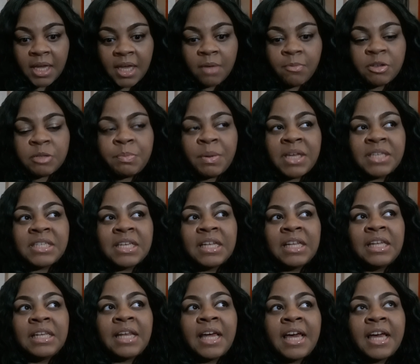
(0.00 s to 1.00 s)
It was
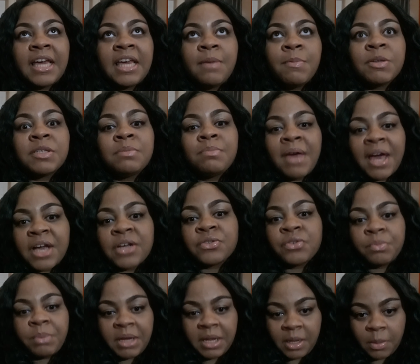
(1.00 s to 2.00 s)
basically like he was
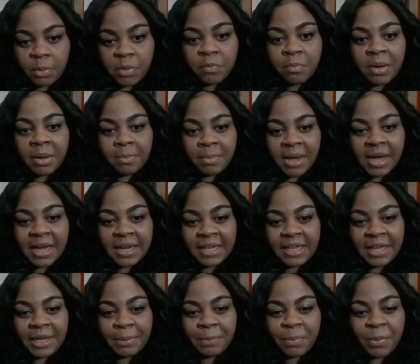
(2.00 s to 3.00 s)
masturbating with my
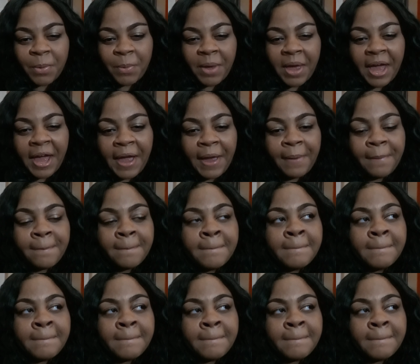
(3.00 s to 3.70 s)
body, okay?